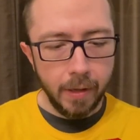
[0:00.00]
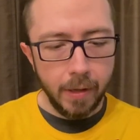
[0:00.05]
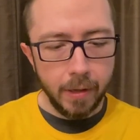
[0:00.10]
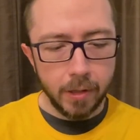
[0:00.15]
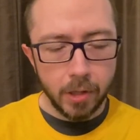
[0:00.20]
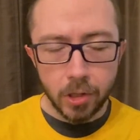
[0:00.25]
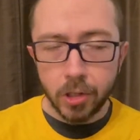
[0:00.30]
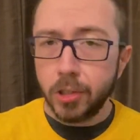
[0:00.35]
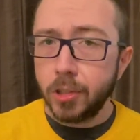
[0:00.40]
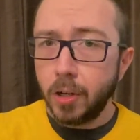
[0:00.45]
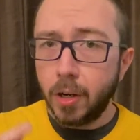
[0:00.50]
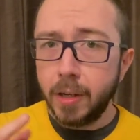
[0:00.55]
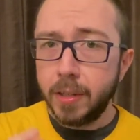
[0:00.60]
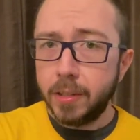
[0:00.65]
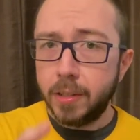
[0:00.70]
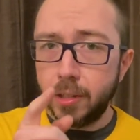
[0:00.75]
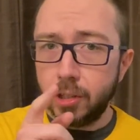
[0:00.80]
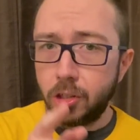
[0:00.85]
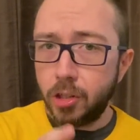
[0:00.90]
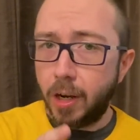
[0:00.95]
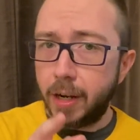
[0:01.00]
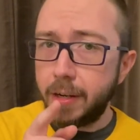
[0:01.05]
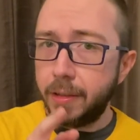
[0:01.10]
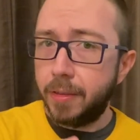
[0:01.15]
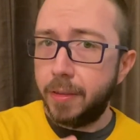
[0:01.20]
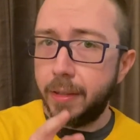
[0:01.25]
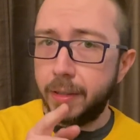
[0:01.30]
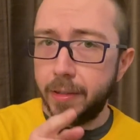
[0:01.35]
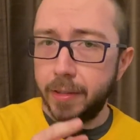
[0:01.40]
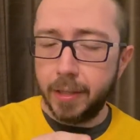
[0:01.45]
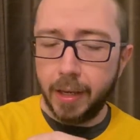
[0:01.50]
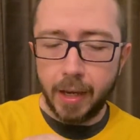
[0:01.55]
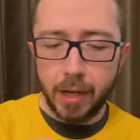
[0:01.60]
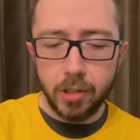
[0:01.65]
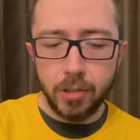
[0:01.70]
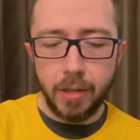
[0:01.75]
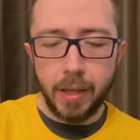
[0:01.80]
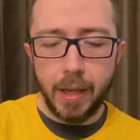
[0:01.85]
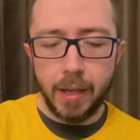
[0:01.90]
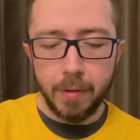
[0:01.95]
the sauce at Jonathan's
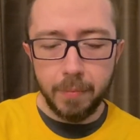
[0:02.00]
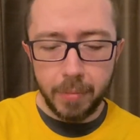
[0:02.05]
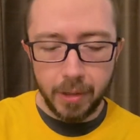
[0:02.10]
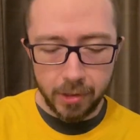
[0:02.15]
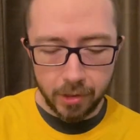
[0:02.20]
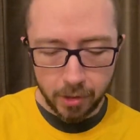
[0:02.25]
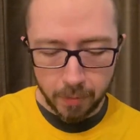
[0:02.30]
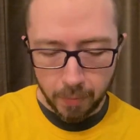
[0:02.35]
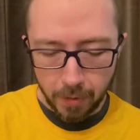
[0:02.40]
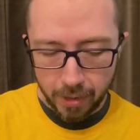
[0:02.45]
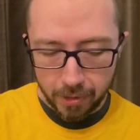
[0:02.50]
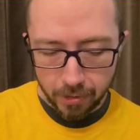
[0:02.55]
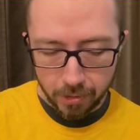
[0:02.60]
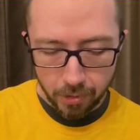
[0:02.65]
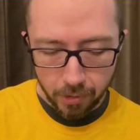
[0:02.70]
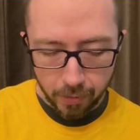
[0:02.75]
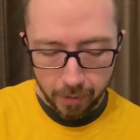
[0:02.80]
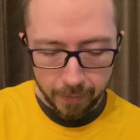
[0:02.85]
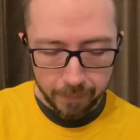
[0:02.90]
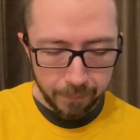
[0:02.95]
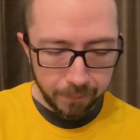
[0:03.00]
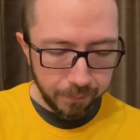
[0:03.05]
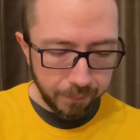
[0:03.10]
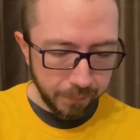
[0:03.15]
actually had a bit of spice to it.